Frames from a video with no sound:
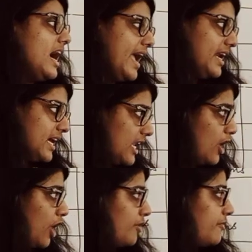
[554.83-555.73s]
And
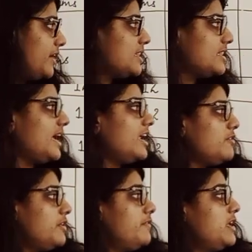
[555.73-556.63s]
along with that
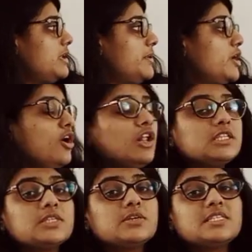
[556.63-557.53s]
we will be
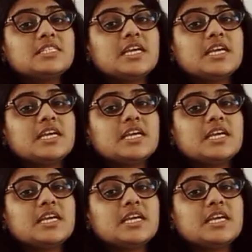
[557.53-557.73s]
also